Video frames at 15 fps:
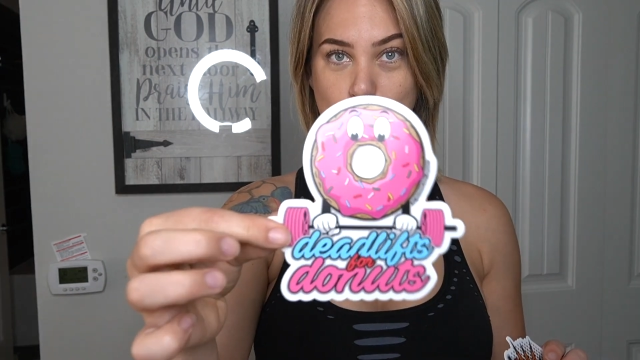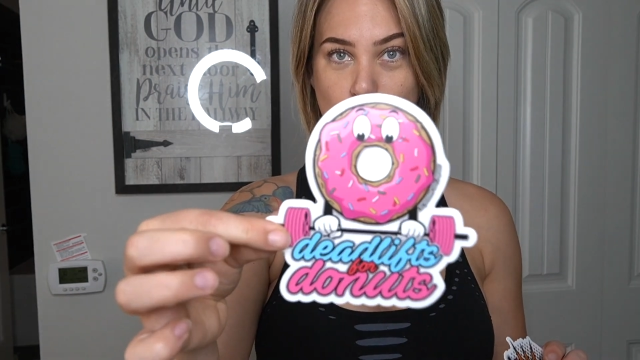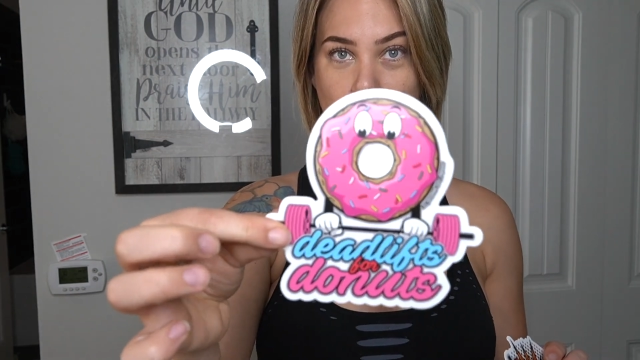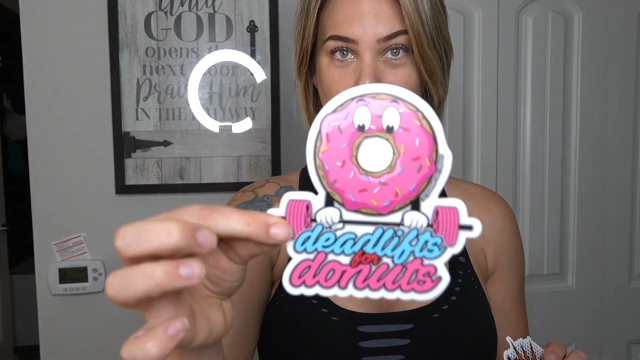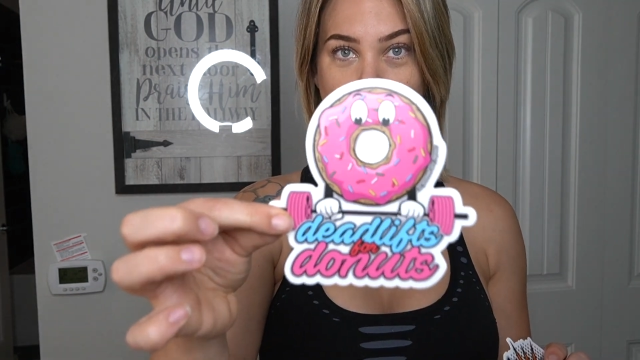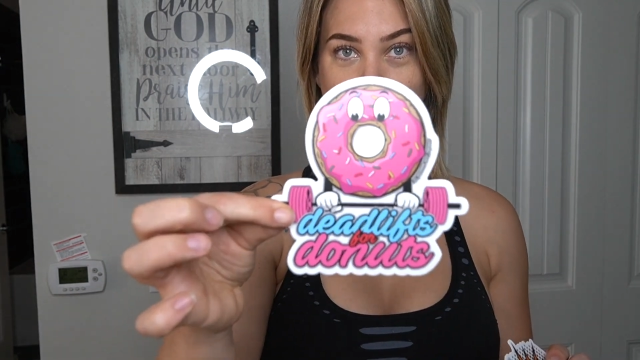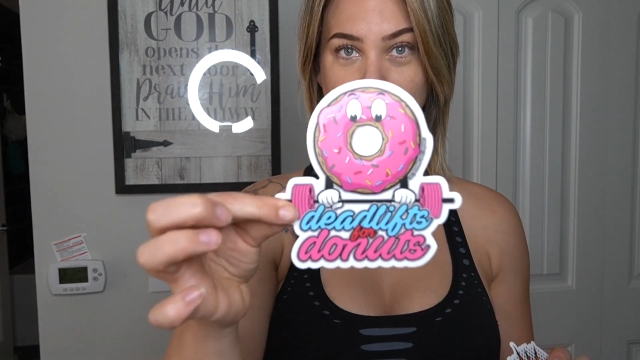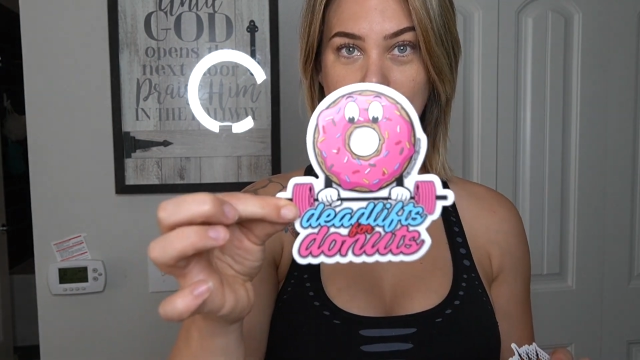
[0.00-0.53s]

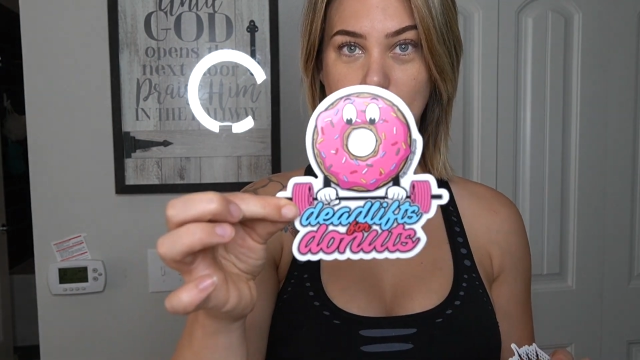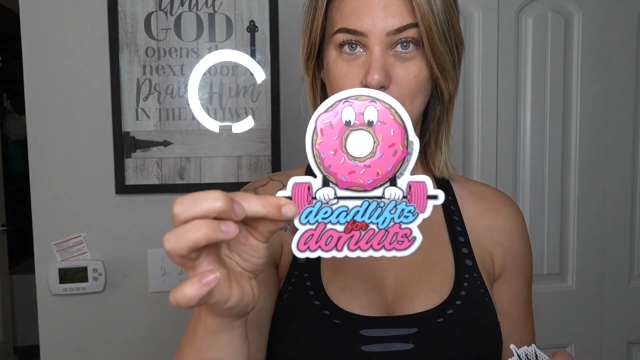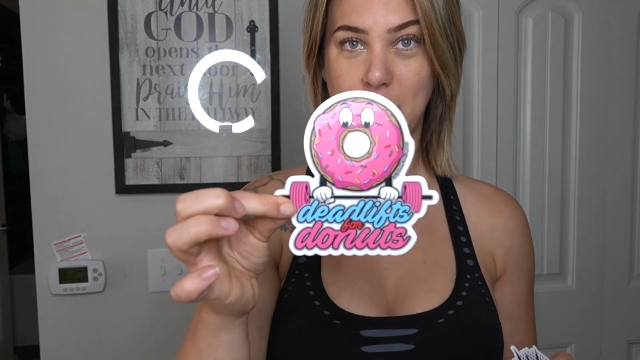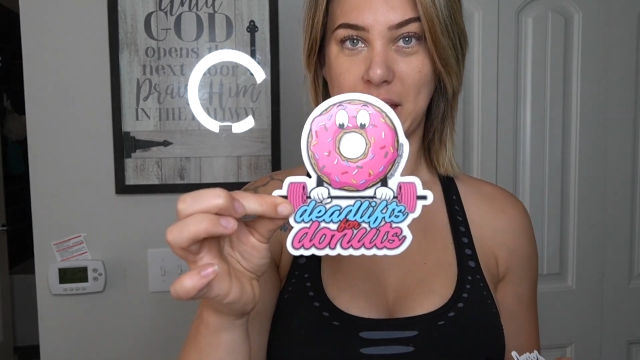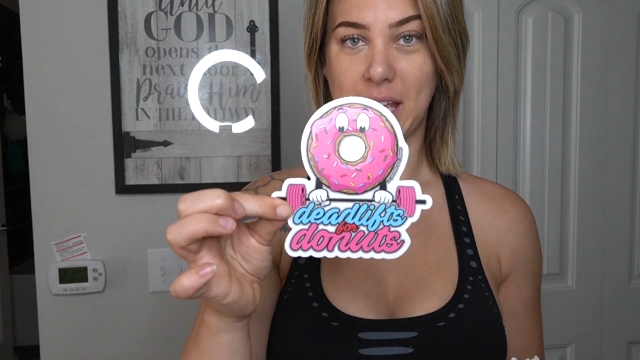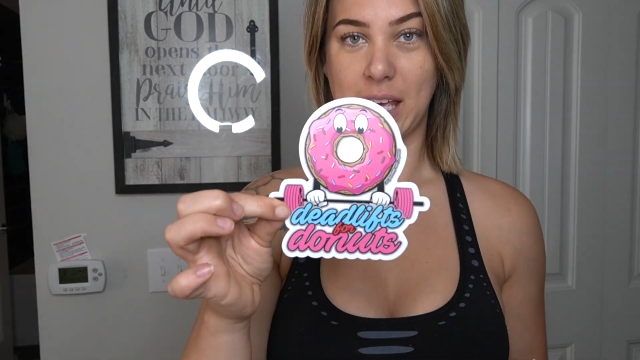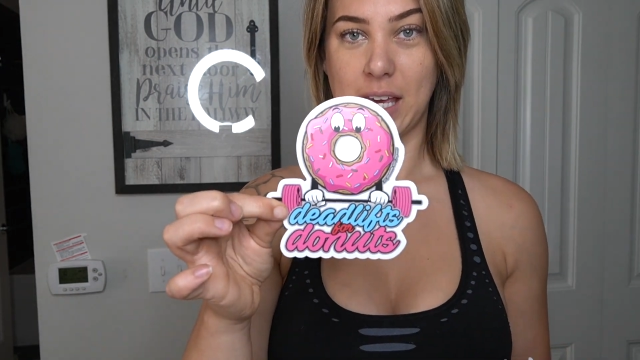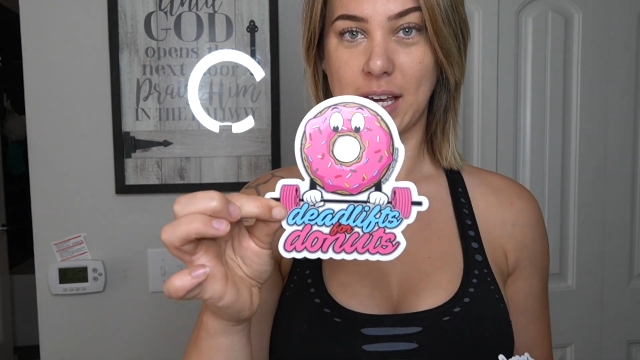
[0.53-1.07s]
more with the
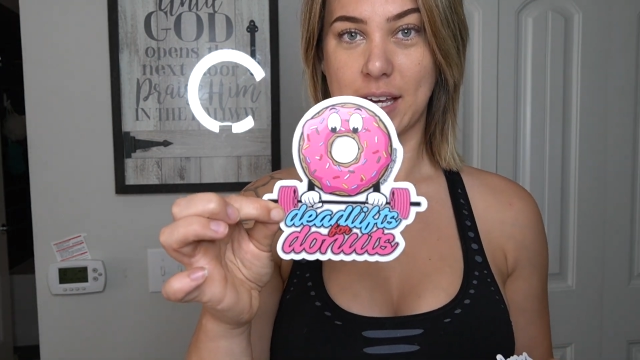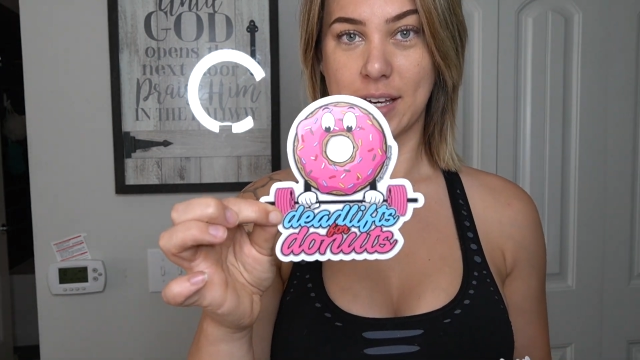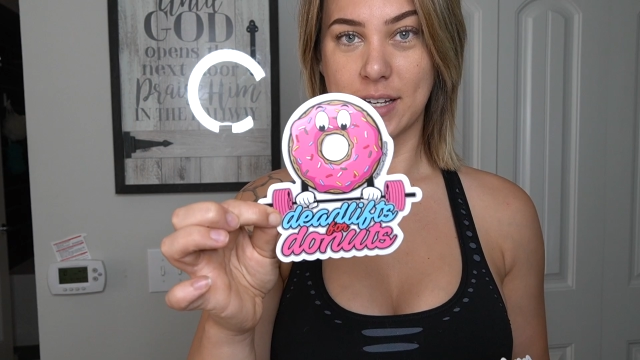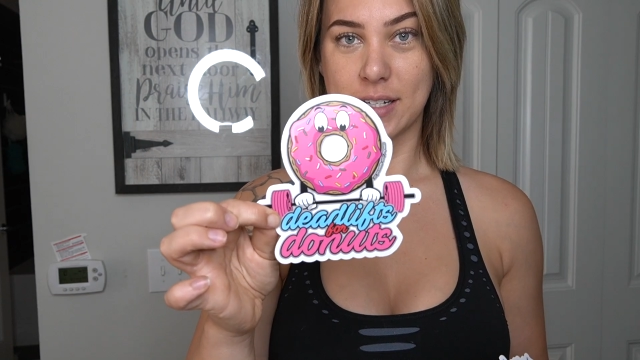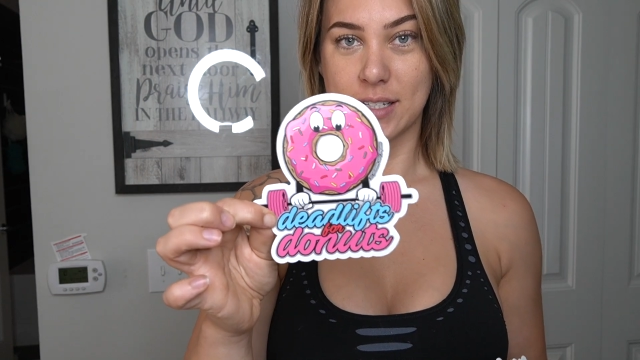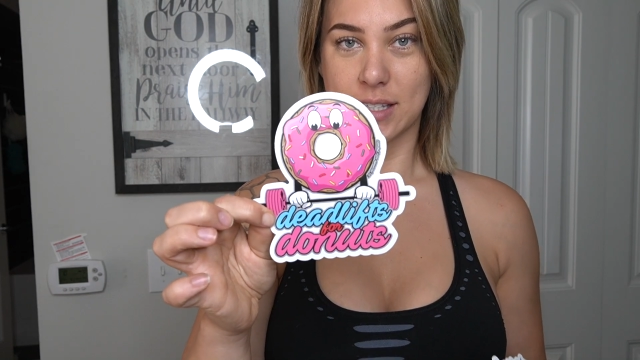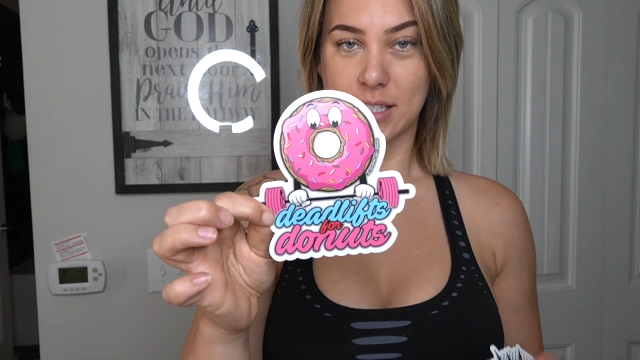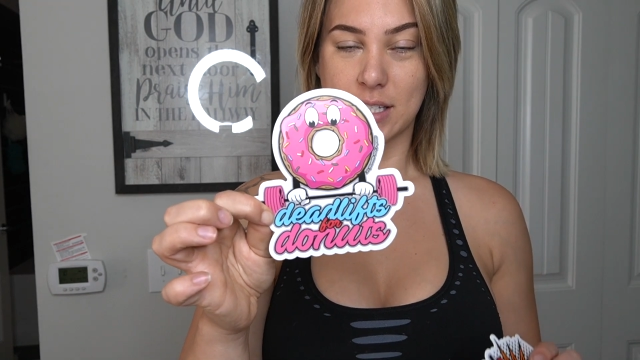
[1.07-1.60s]
pink.
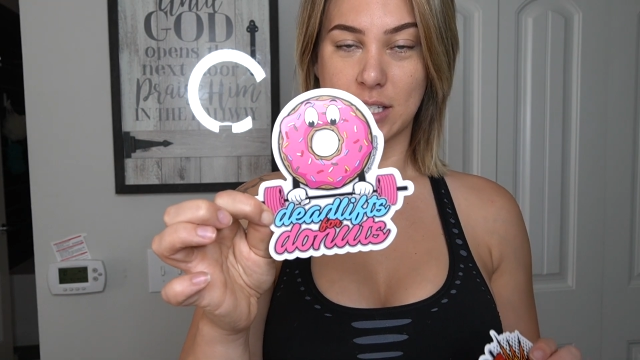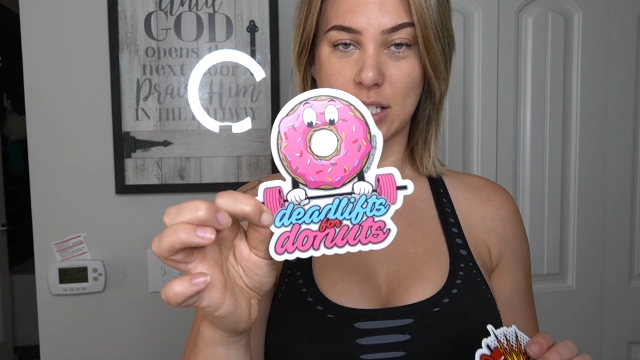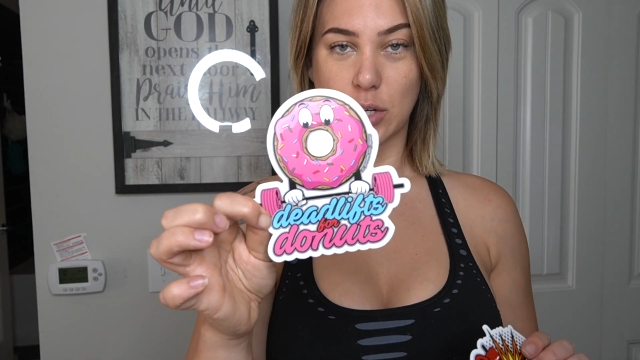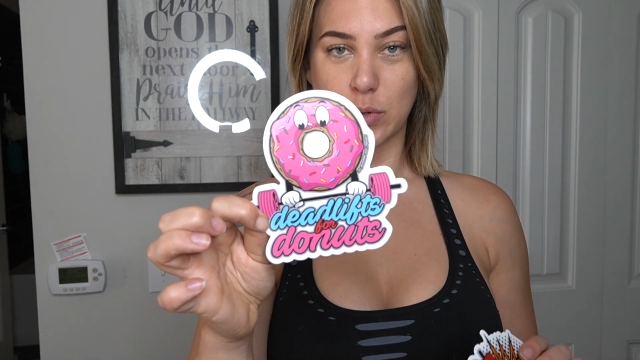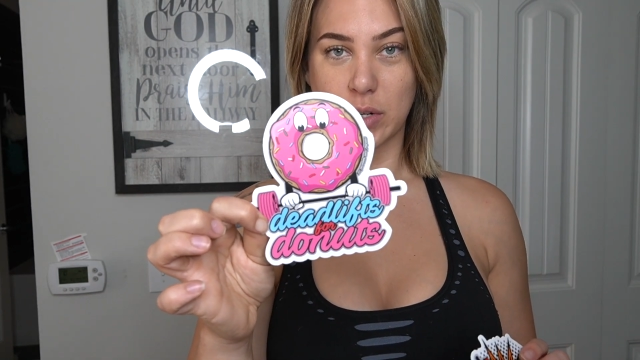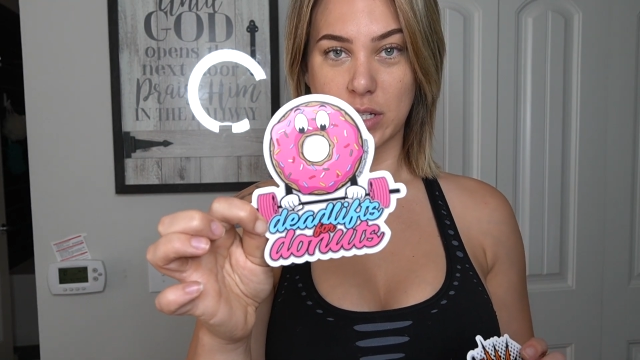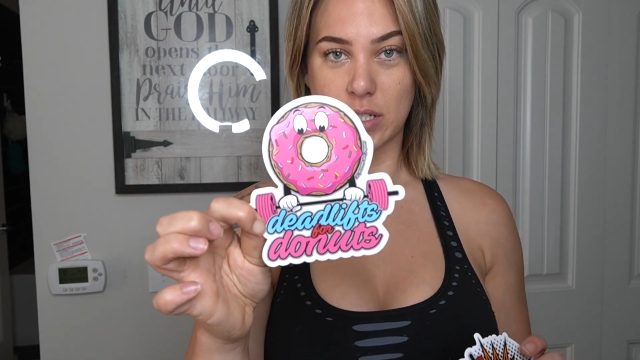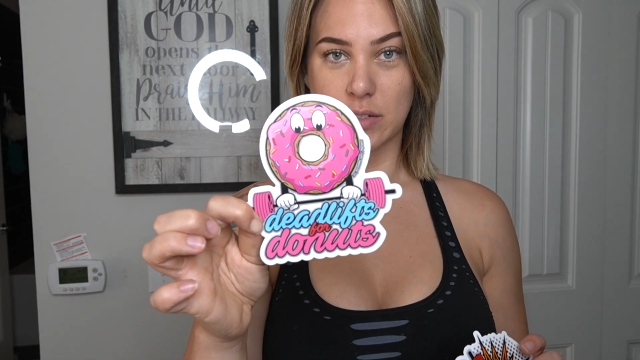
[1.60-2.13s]

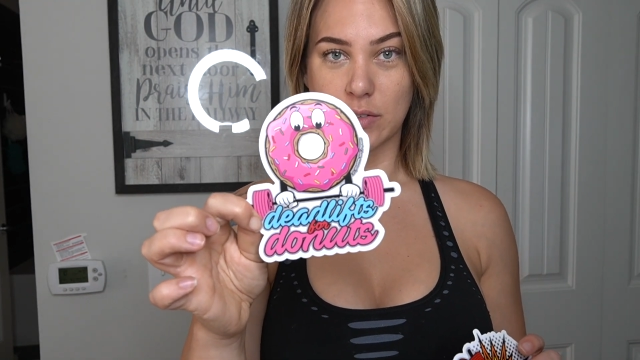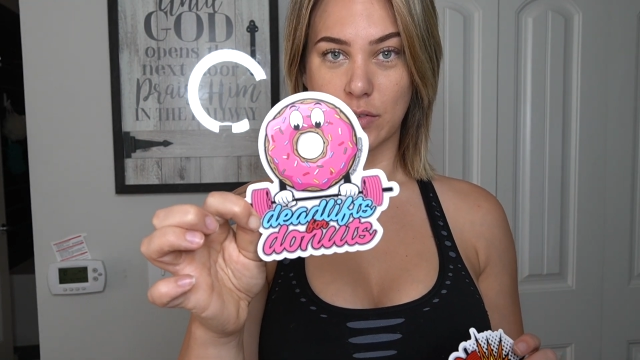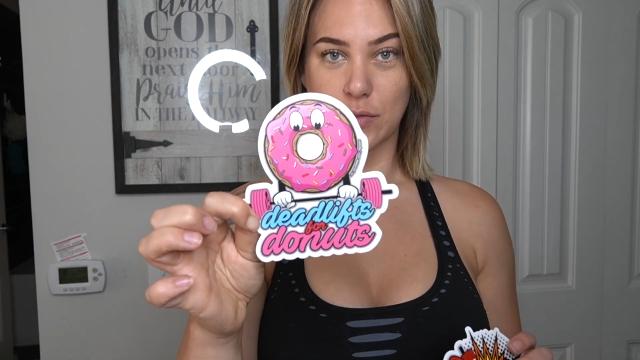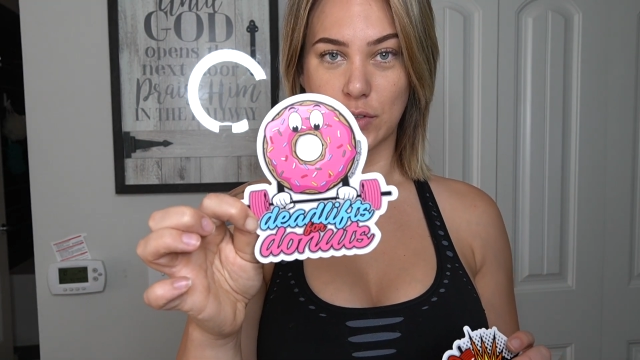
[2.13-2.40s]
Donuts